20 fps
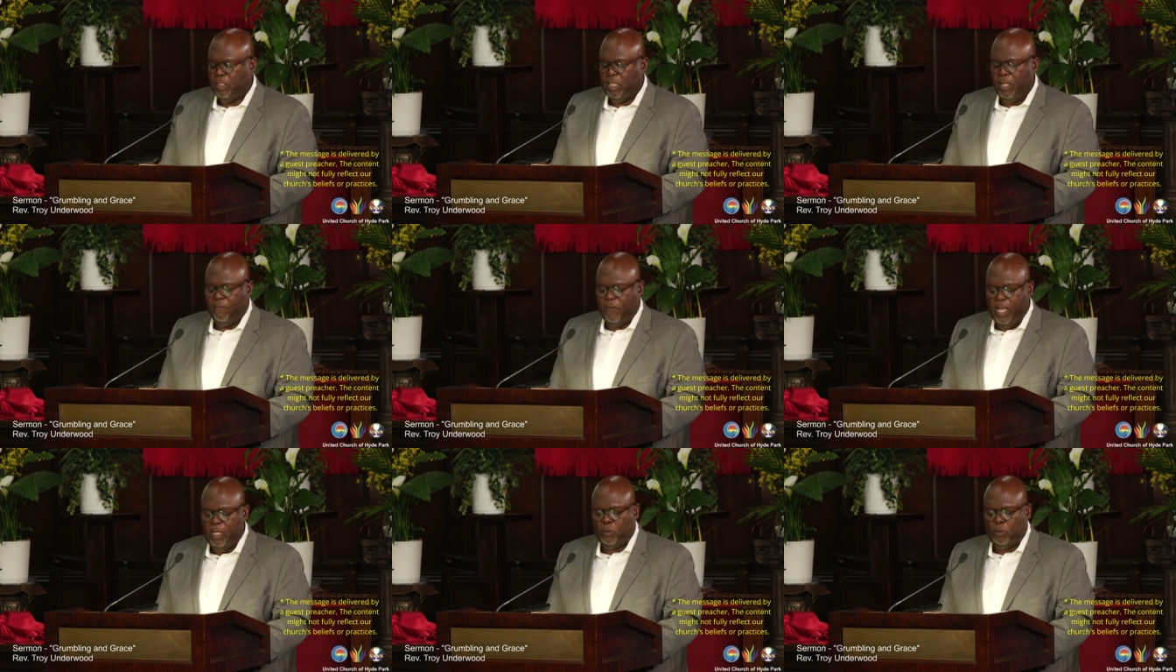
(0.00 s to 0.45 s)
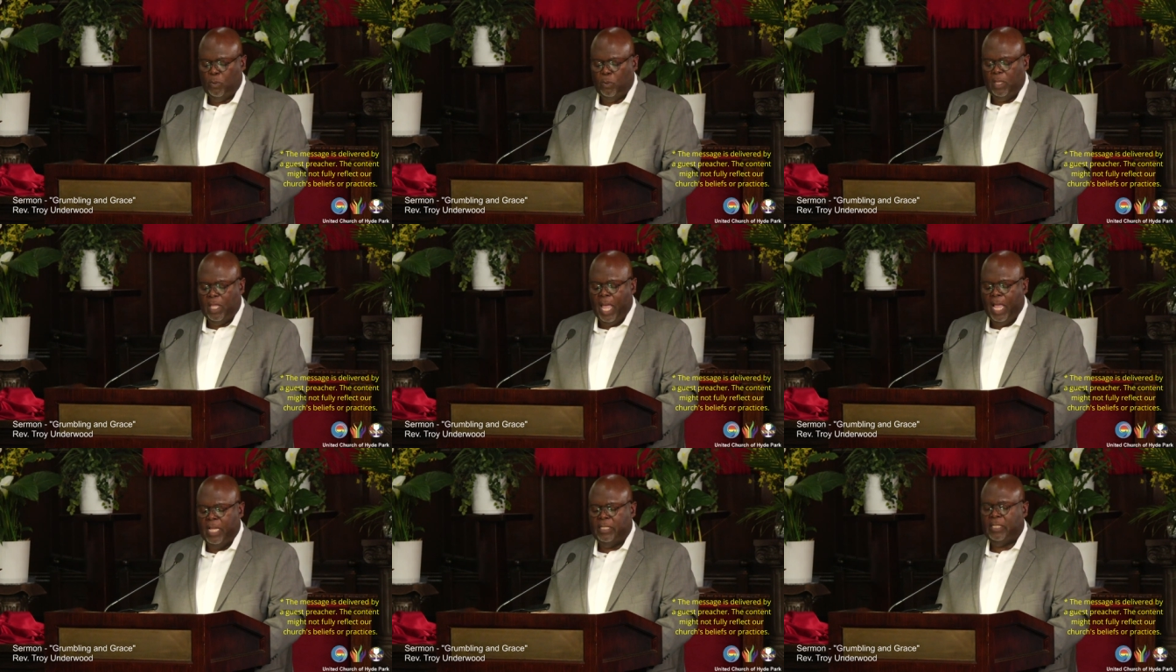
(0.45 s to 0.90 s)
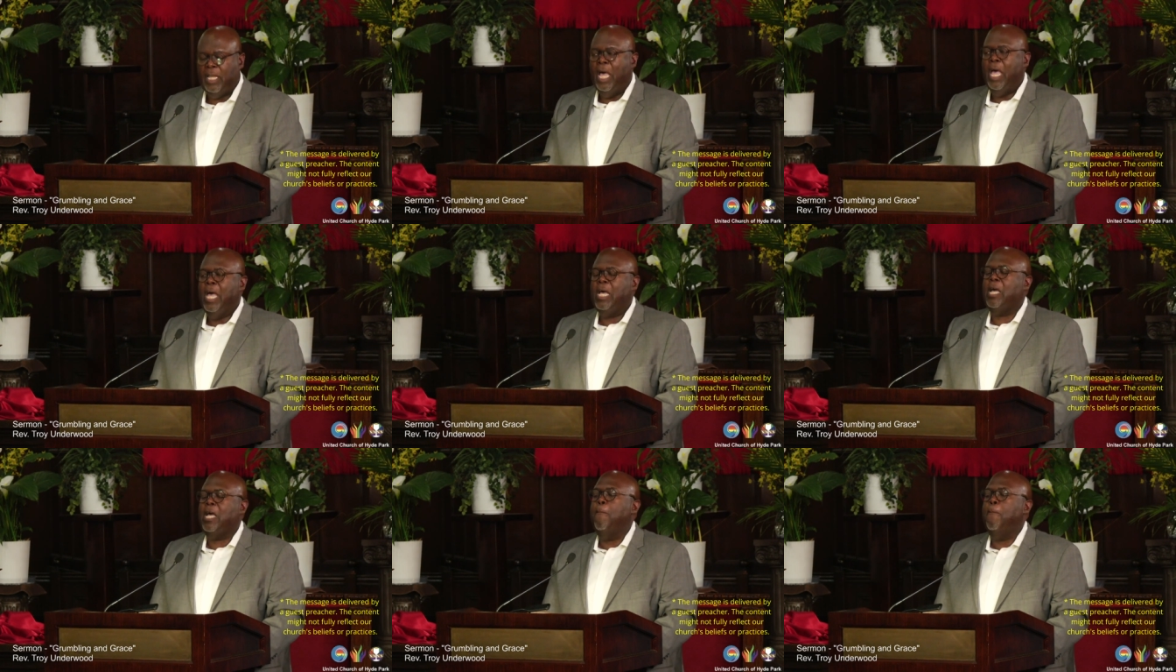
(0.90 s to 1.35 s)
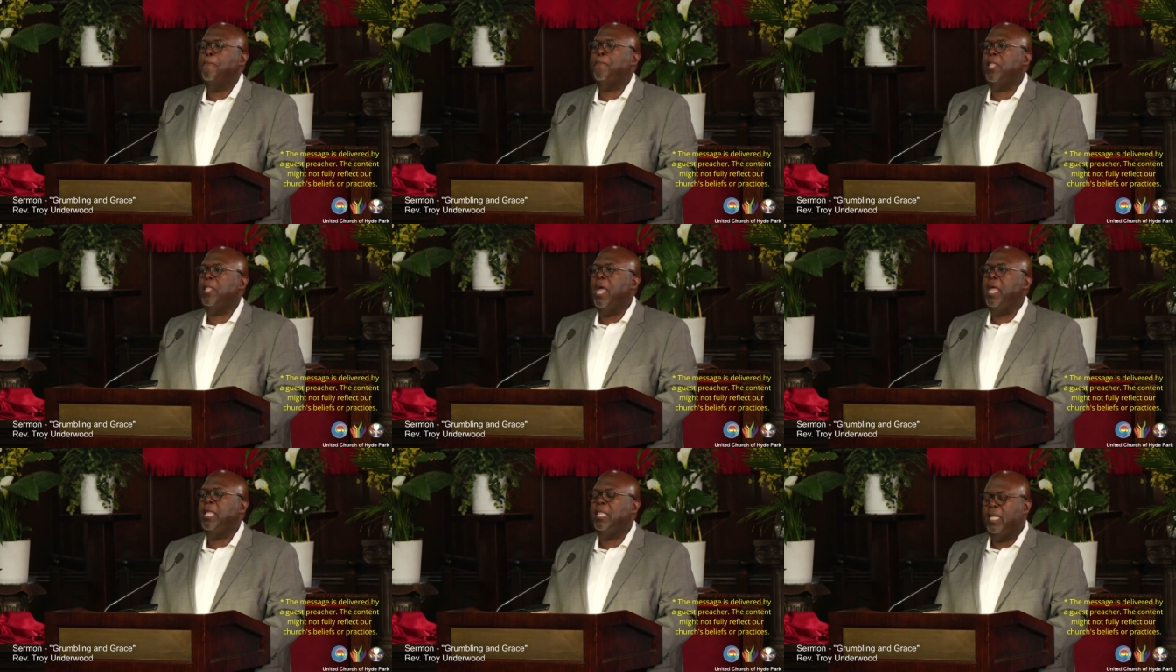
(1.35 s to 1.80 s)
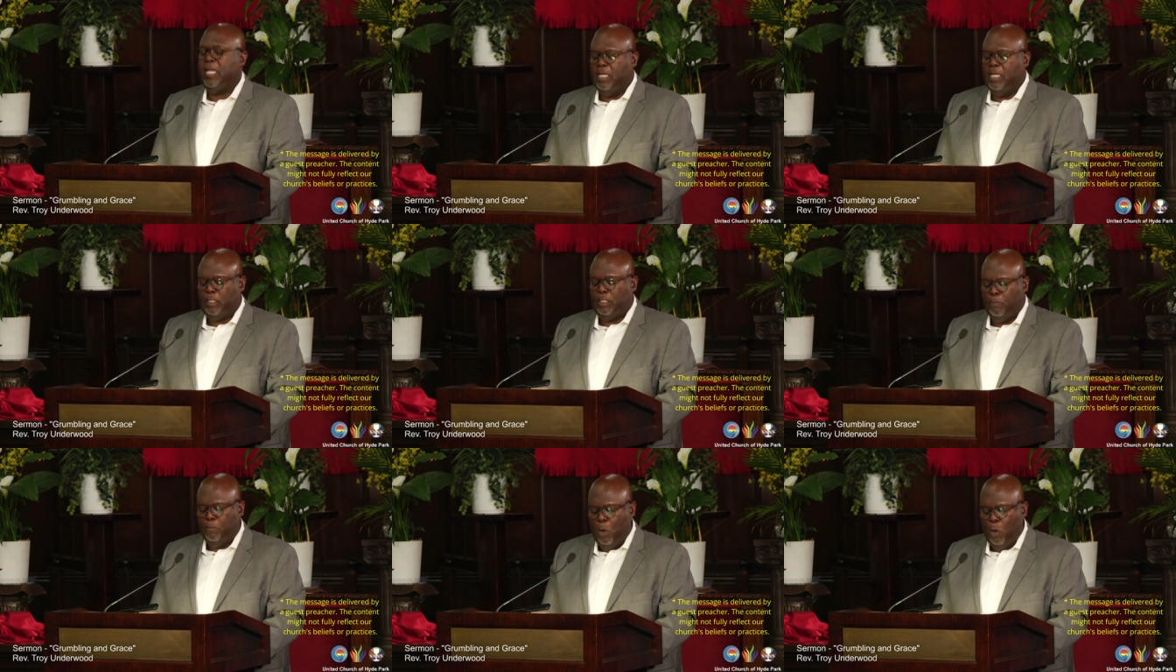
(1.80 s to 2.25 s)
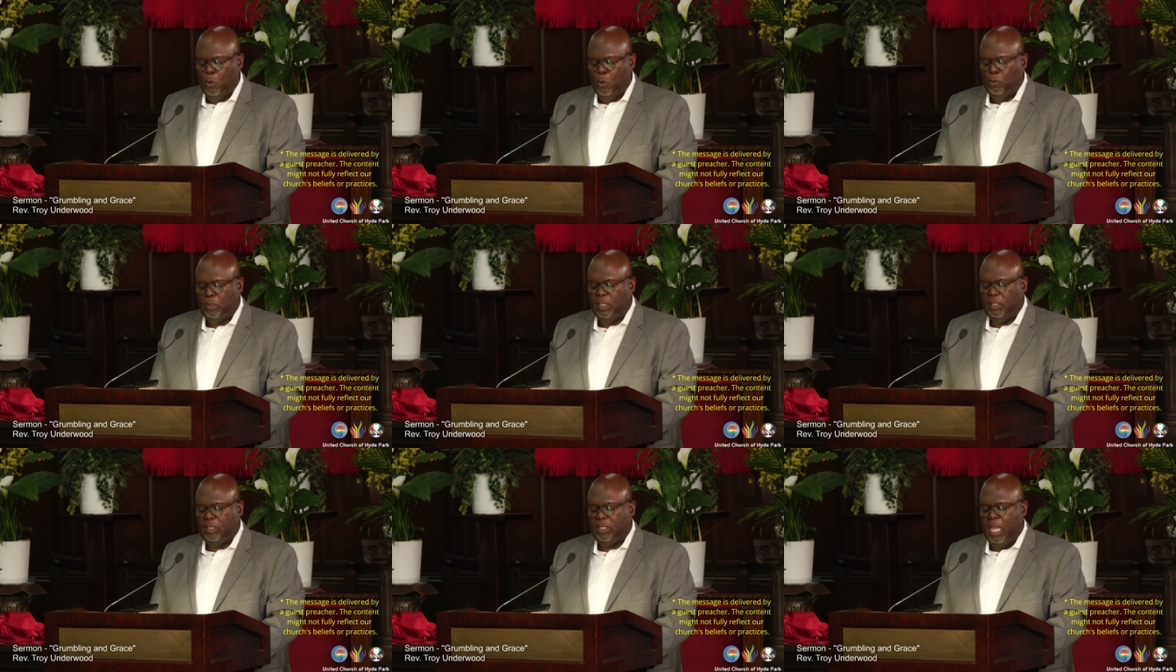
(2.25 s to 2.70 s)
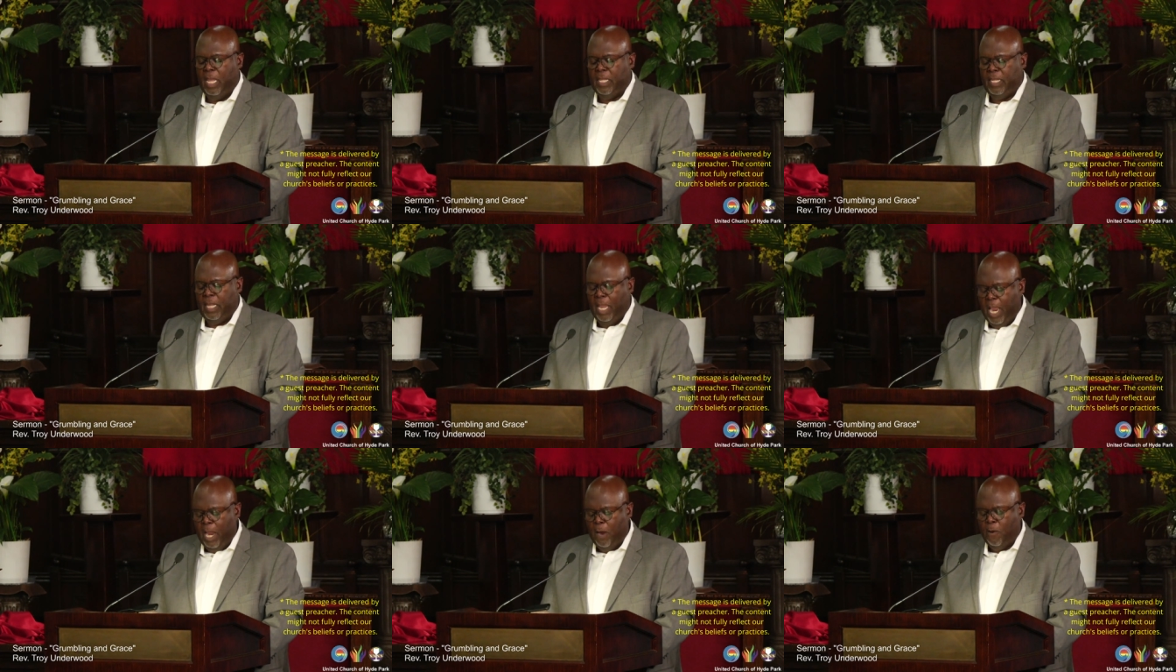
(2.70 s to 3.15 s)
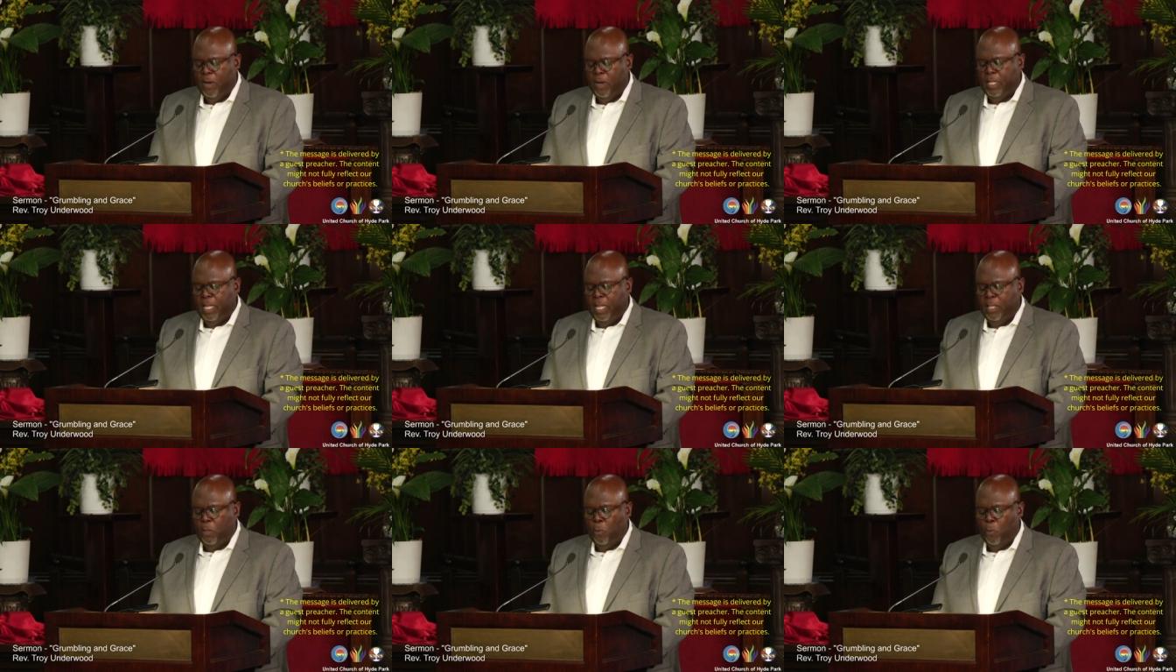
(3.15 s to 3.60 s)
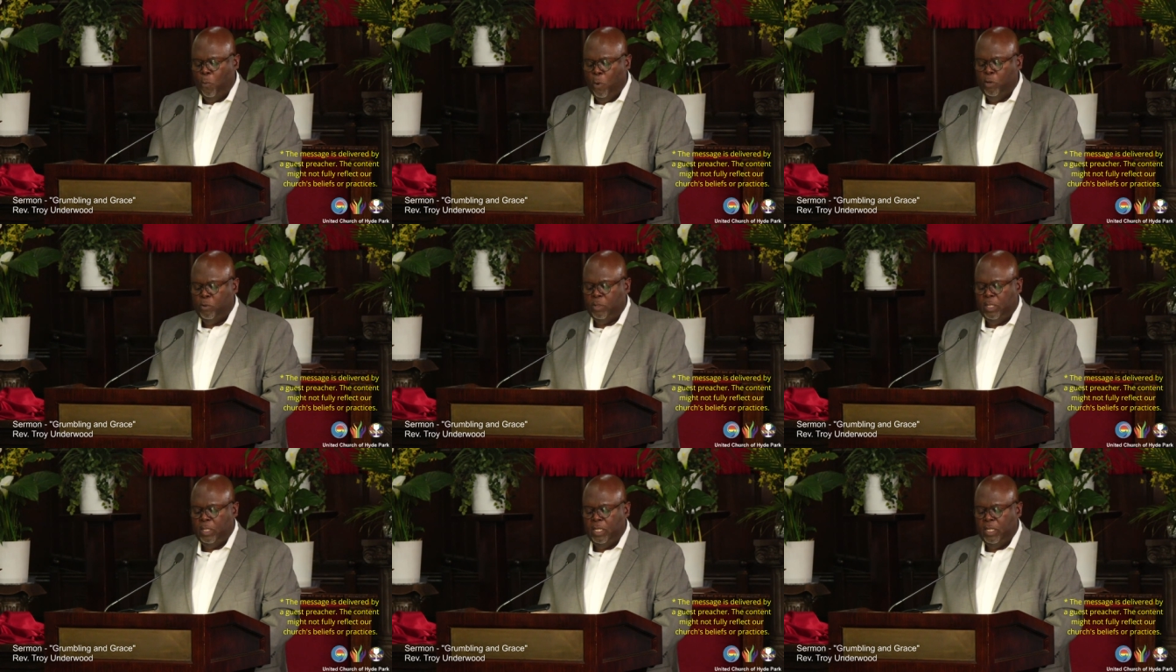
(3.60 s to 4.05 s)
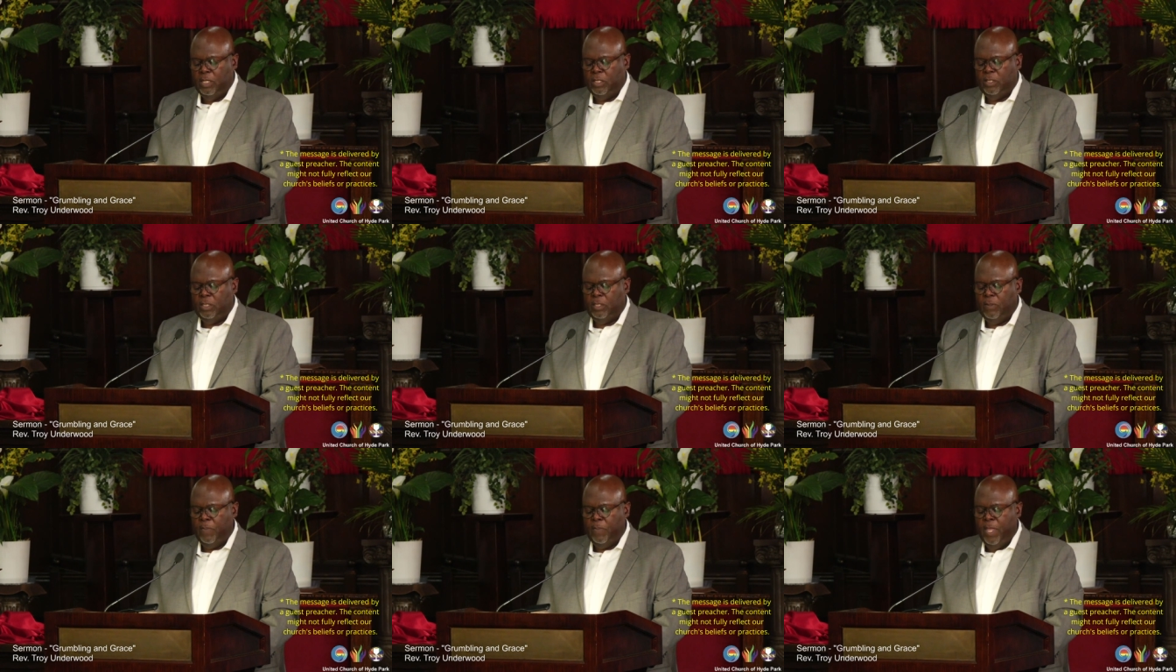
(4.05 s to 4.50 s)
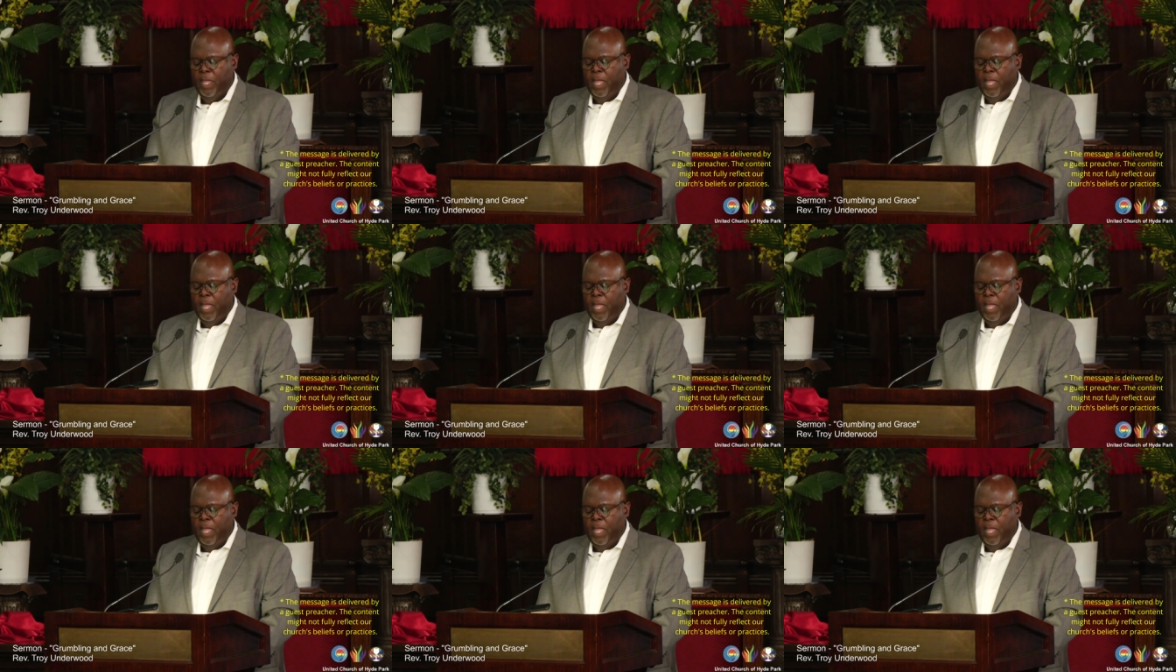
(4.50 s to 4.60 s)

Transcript: of Israelites complained against Moses and Aaron in the wilderness.